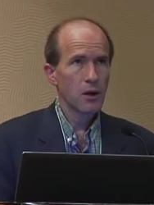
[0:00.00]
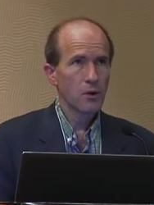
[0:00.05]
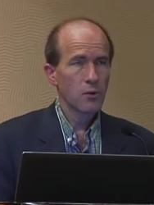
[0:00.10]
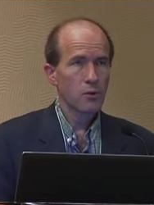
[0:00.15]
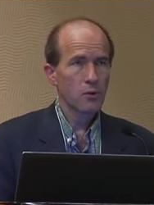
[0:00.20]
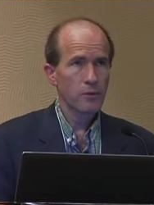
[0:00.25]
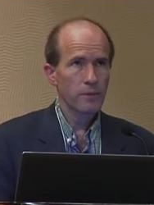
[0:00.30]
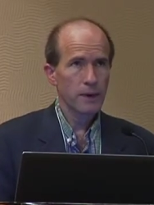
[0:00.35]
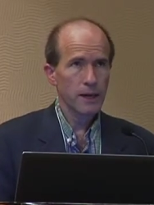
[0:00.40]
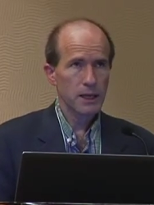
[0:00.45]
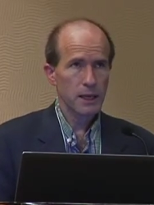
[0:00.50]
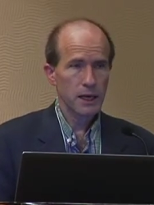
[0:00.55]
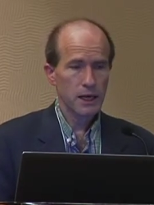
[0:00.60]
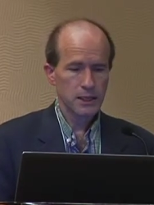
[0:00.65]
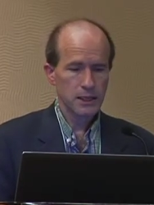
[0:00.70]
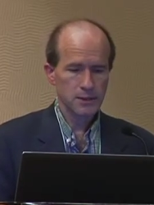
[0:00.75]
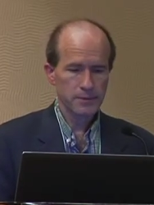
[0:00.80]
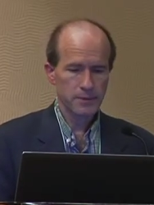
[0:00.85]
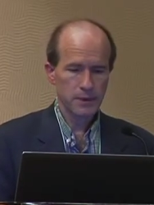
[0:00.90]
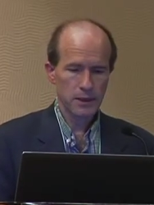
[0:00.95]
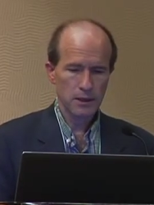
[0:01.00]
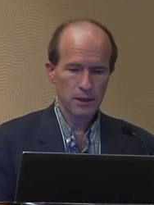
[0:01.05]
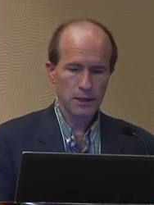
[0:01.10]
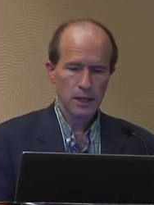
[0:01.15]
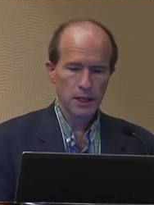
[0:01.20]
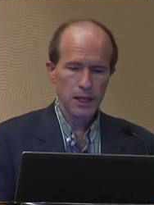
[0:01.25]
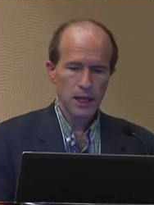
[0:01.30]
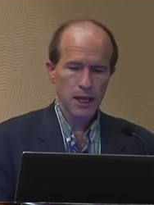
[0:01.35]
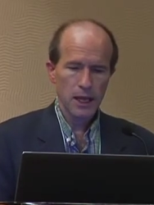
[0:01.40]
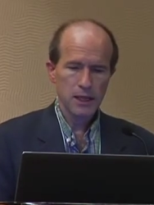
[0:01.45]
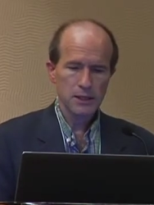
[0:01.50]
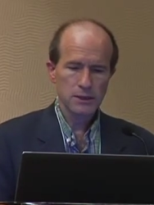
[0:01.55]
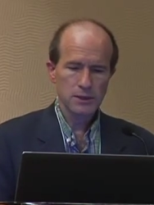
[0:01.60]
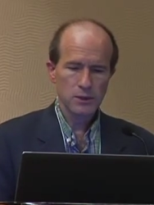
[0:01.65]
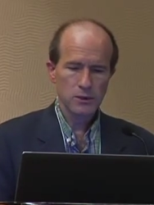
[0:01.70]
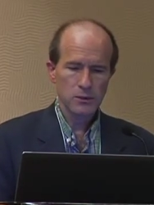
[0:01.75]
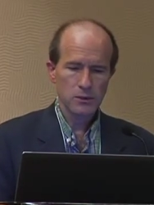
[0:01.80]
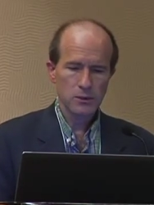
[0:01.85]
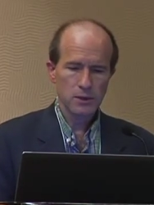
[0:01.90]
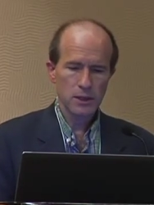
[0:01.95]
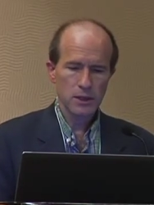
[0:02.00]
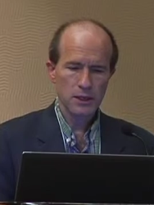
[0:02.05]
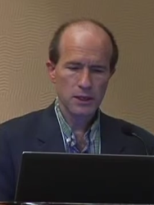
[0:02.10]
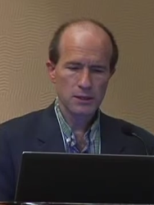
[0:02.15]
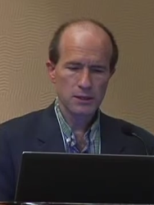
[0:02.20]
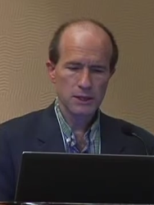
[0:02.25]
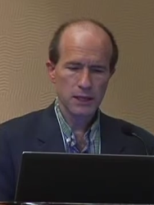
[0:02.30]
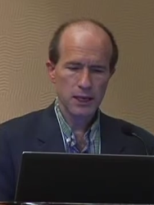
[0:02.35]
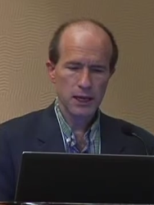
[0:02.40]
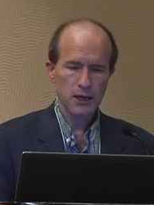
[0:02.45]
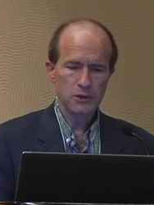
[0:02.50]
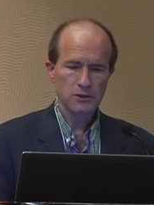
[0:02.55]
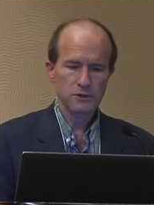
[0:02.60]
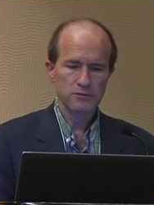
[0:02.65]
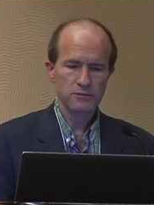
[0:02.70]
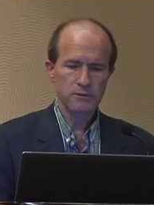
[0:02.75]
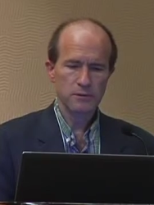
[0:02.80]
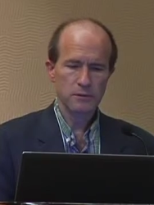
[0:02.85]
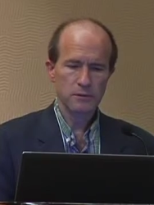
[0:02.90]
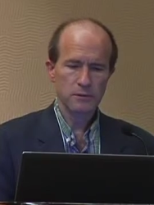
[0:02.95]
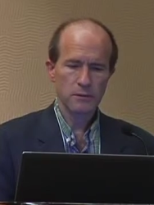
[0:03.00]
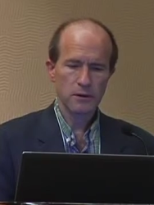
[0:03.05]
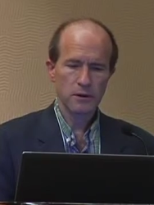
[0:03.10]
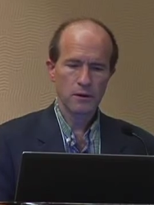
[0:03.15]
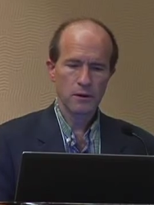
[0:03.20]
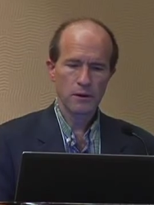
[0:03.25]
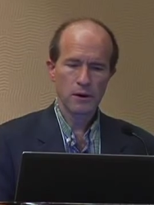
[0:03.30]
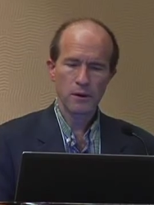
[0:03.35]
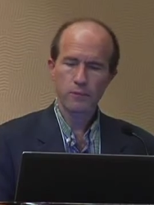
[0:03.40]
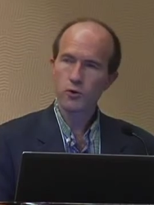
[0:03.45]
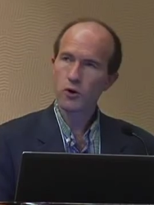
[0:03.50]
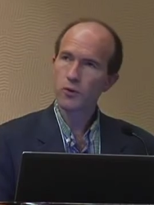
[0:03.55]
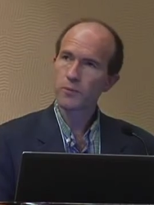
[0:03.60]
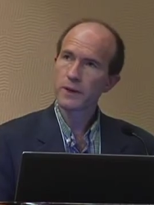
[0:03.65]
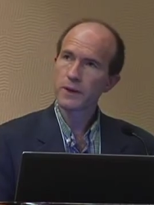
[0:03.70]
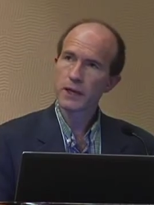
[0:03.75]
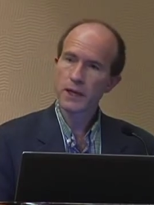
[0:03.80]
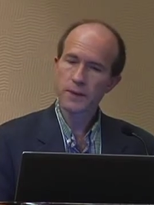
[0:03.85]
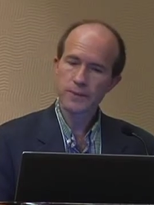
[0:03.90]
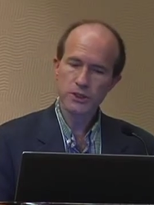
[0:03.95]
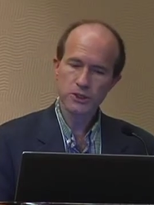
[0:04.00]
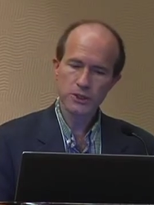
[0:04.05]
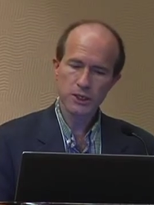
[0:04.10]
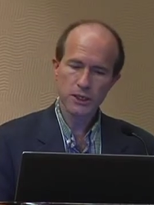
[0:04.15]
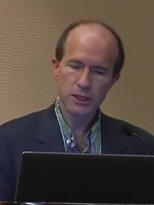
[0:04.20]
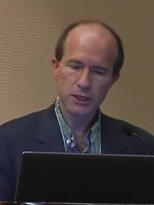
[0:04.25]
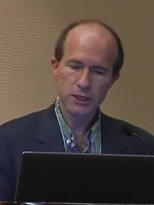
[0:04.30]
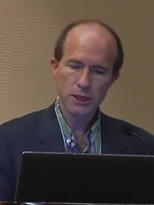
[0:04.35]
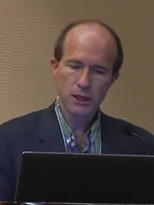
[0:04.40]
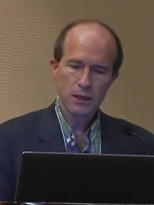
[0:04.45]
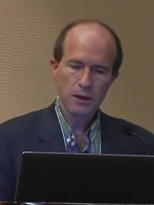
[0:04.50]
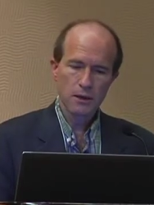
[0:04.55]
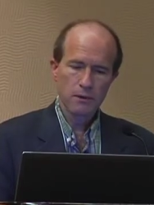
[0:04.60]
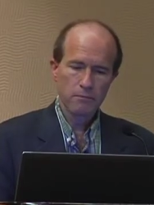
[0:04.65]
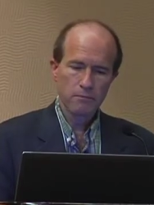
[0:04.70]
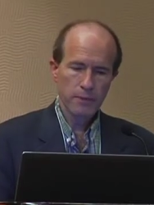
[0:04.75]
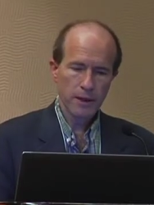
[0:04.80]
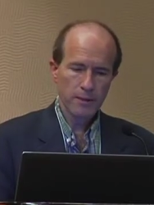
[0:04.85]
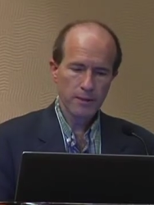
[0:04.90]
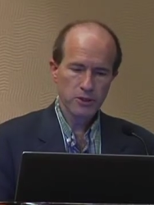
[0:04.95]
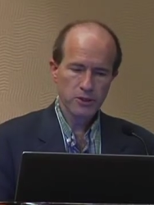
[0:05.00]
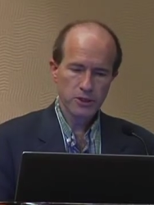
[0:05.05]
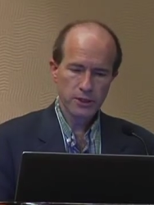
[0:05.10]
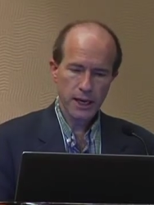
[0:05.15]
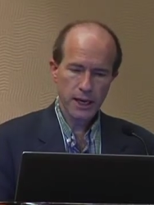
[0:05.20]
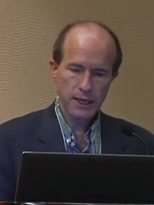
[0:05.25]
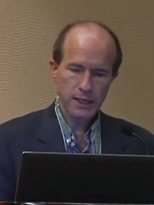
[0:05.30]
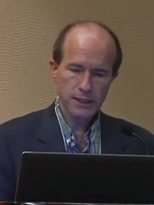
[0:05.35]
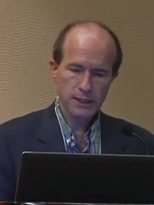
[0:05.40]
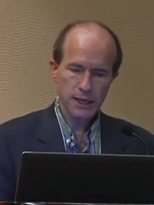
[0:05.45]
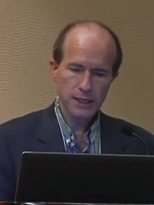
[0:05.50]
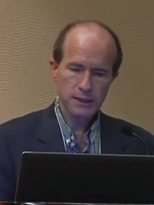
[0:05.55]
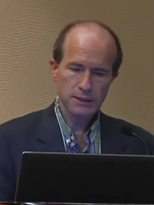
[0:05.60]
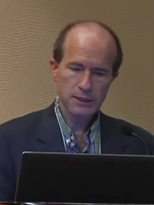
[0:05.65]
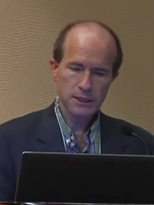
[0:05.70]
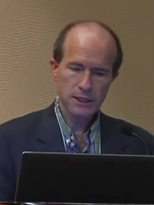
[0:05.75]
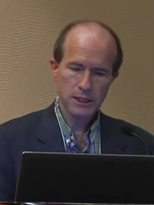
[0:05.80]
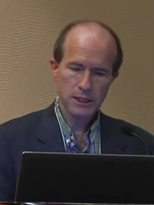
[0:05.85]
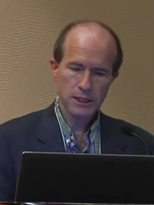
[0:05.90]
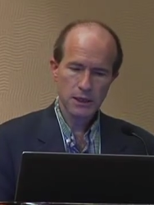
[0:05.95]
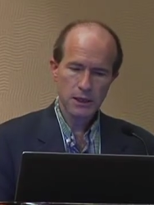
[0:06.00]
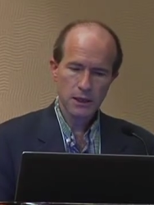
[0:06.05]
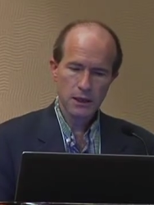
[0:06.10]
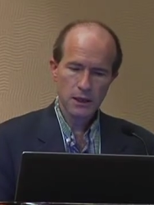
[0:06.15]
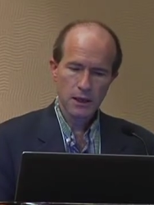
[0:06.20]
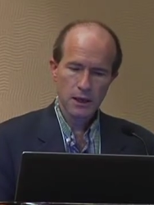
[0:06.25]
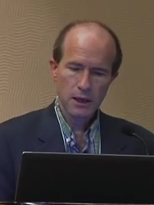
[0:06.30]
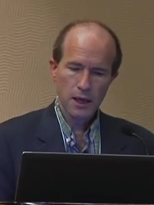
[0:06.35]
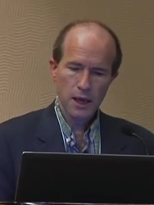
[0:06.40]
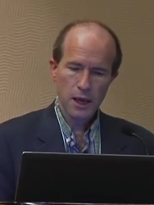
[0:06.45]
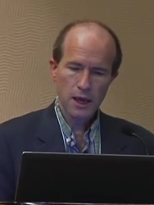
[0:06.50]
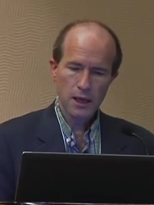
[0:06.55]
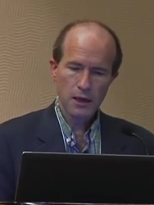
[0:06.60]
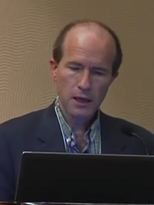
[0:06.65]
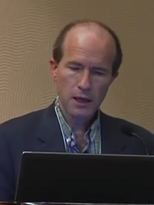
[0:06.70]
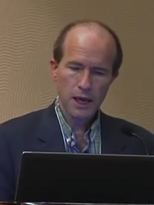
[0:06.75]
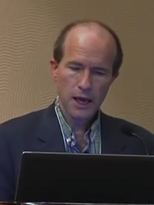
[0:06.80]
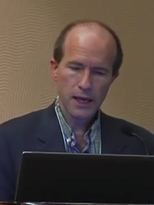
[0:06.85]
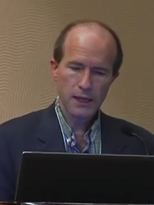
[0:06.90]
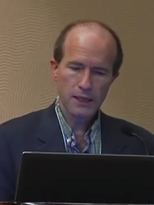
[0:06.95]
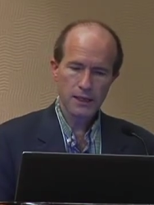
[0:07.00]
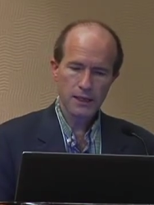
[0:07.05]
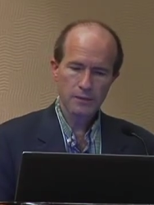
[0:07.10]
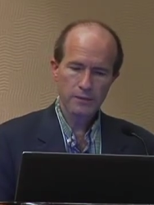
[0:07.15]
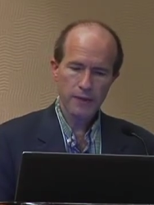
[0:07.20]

or by the hospital, and so this allows for appropriate imaging, maybe genetic testing, and ideal